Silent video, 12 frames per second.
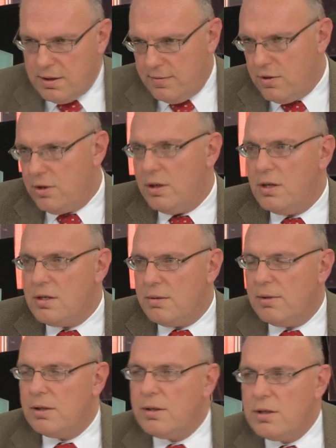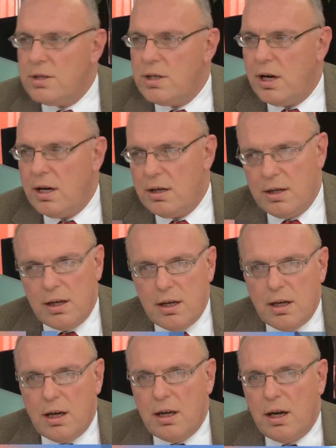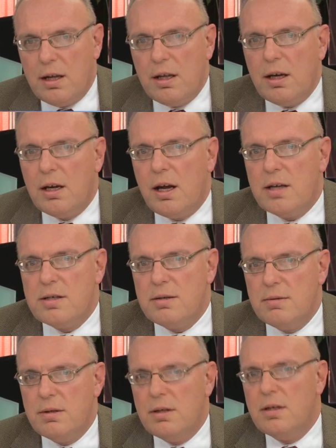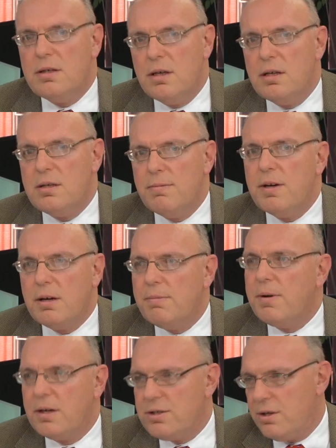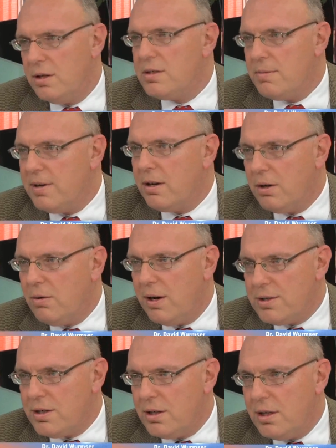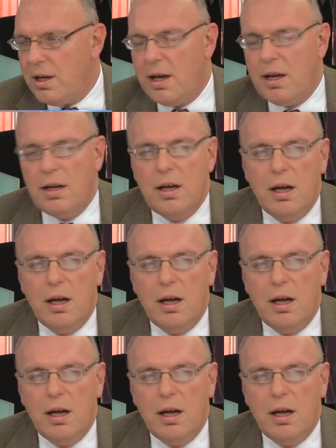of Judaism and Christianity, I think it has to, it's a bigger picture and it's a bigger question than that.